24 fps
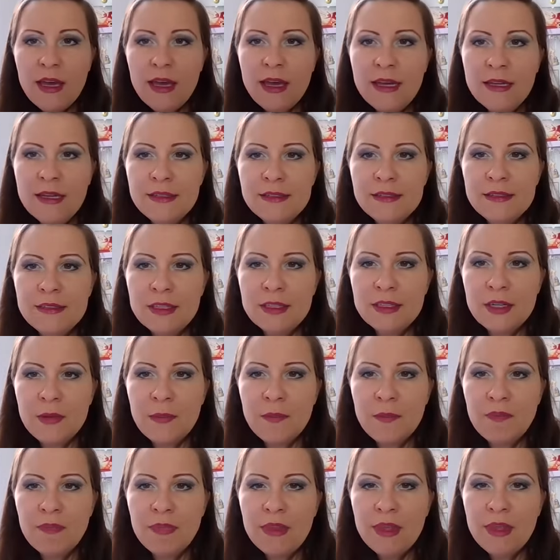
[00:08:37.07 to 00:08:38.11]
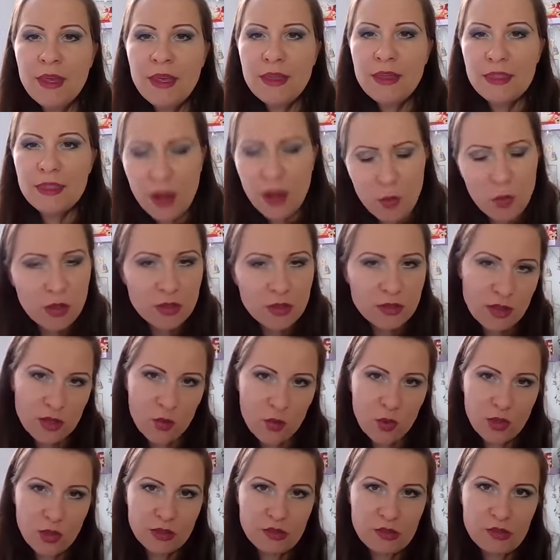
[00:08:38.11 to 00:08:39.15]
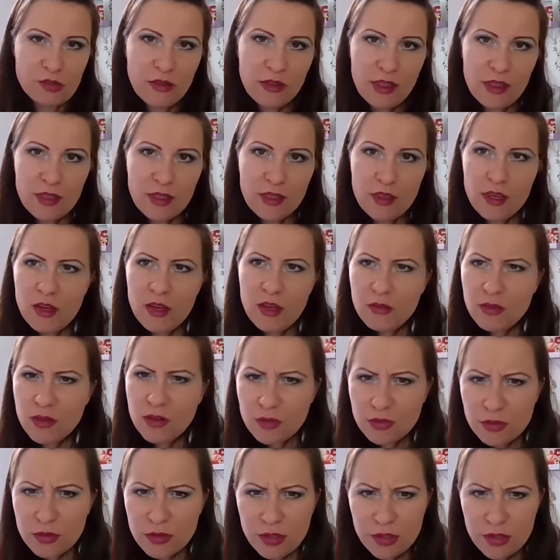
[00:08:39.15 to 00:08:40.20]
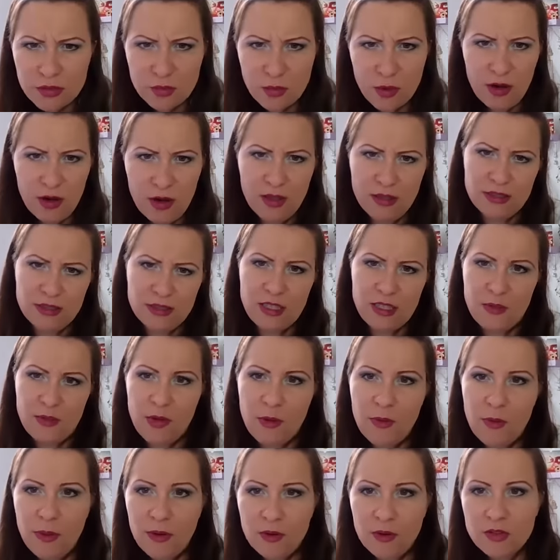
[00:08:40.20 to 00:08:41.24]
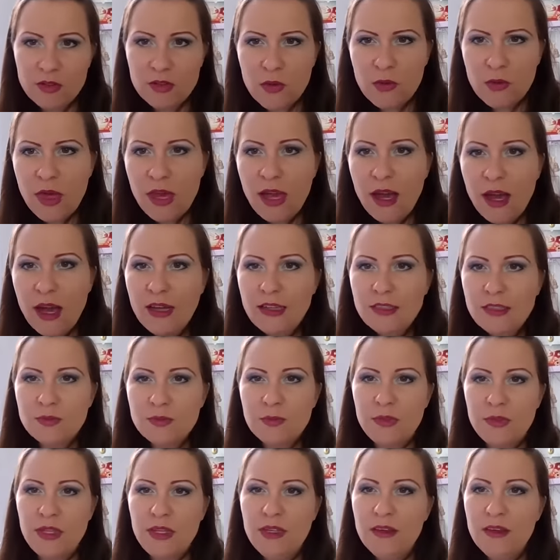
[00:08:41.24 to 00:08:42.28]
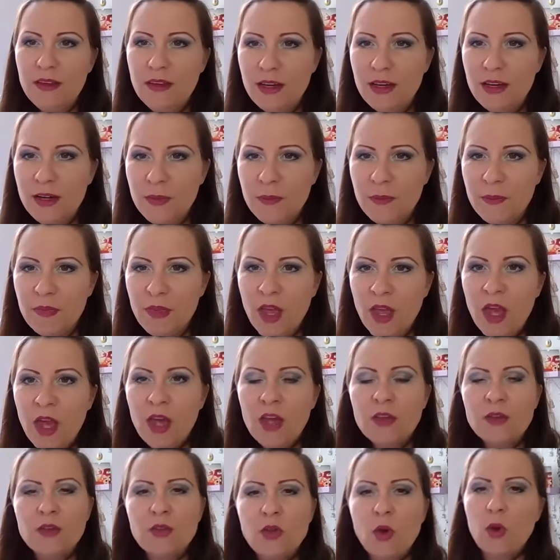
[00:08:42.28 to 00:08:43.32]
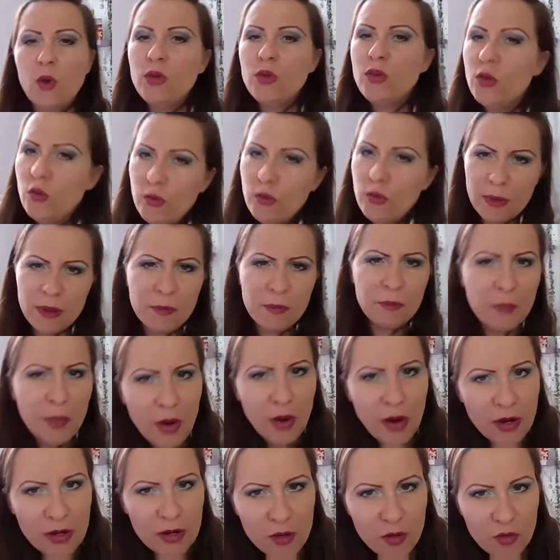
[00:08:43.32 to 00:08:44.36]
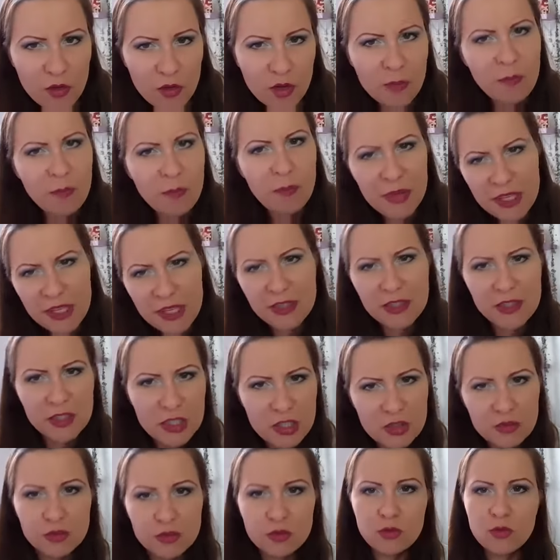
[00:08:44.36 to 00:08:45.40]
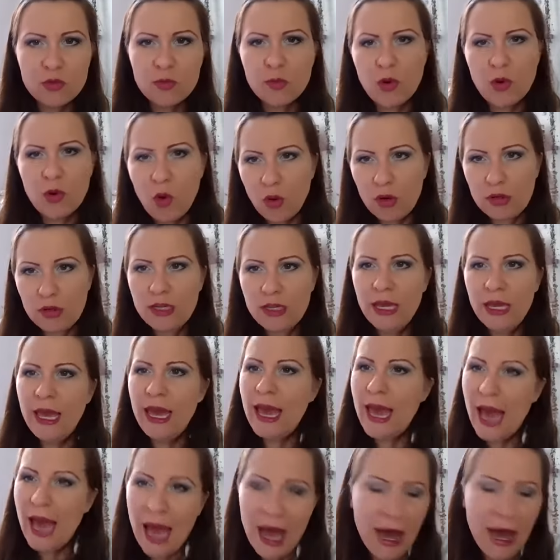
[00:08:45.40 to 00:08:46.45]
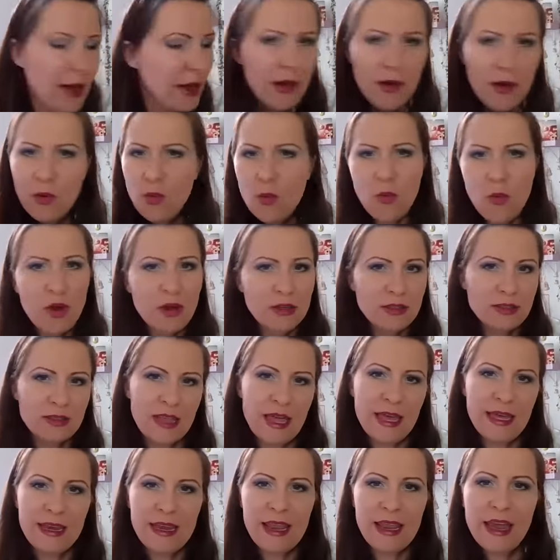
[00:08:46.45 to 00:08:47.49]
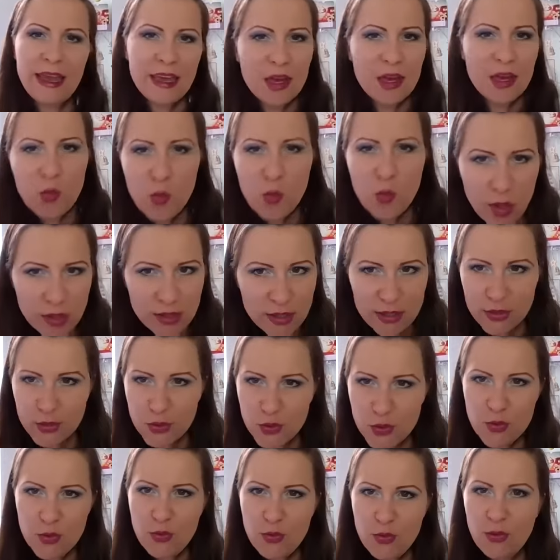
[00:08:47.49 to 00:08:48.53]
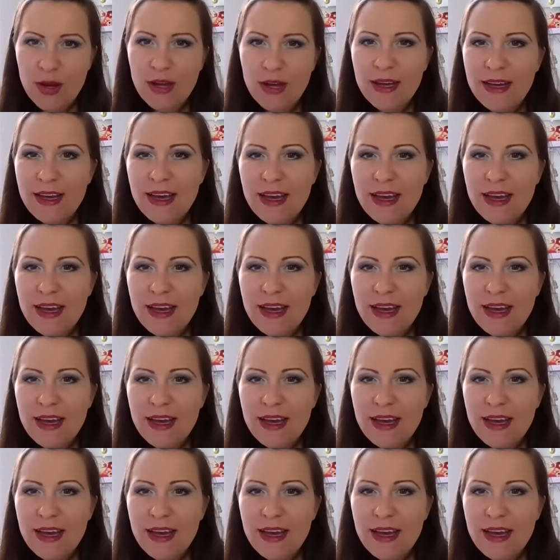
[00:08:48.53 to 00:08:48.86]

And that was the question that the recruiters were asking me about. So they asked me, so you've been part of a peer group court. How was that like, and what did you do?